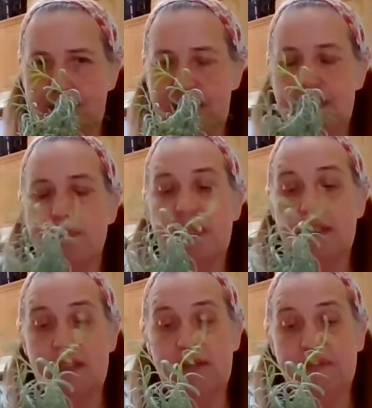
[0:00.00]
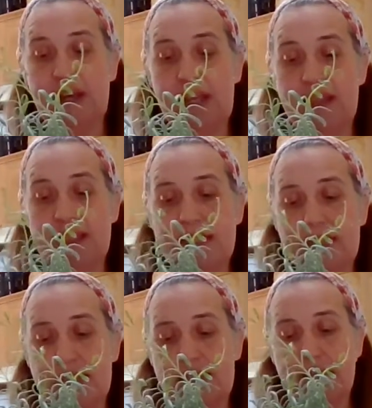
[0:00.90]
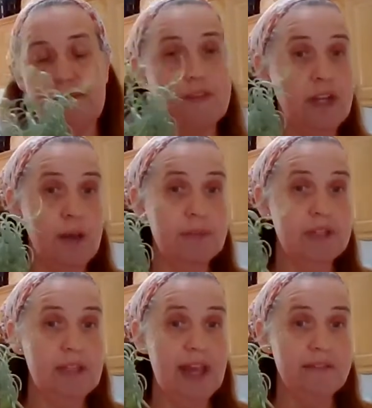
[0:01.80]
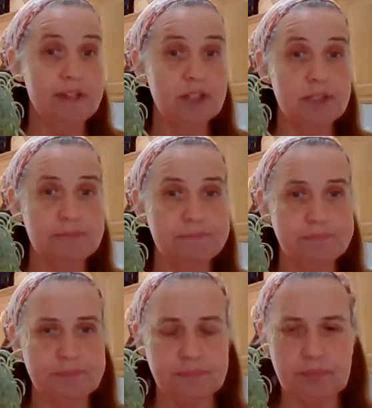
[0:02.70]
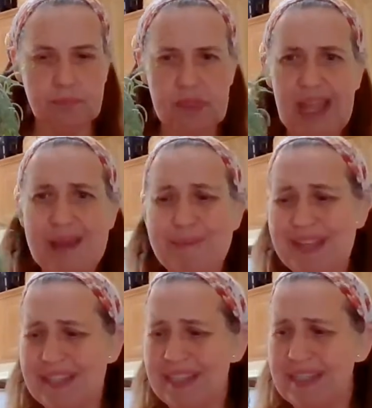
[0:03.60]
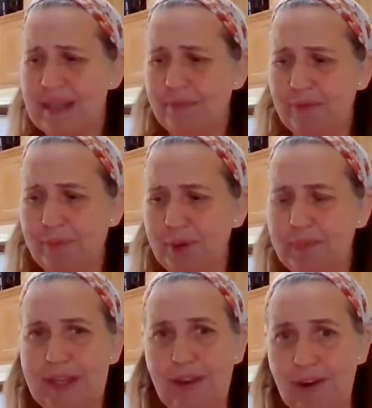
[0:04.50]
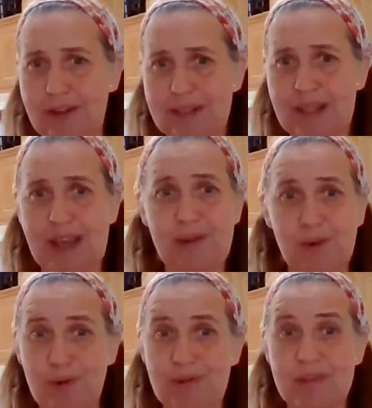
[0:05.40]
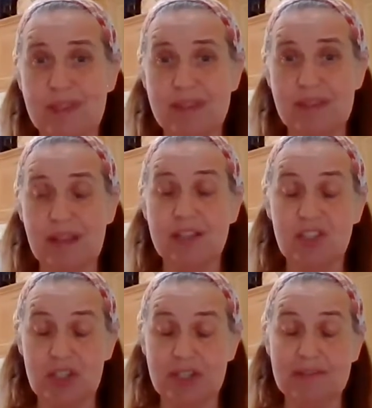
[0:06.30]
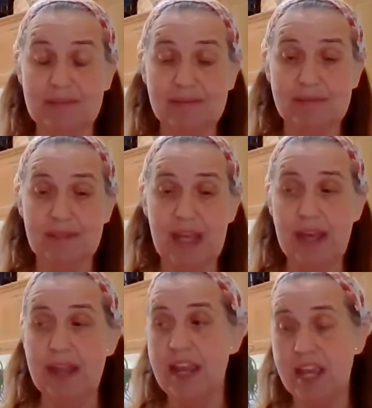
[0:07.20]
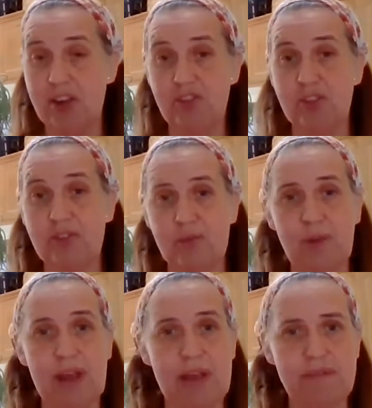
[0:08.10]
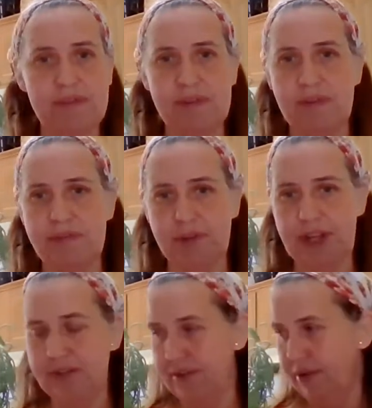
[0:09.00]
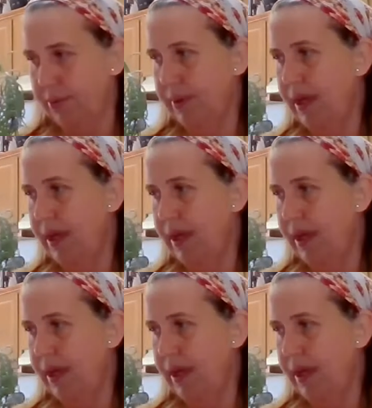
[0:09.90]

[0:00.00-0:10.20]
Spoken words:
This smells divine. This is the Phenomenal Lavender. I picked this up from Burpee Gardens. I ordered this last year, and it just arrived a few days ago.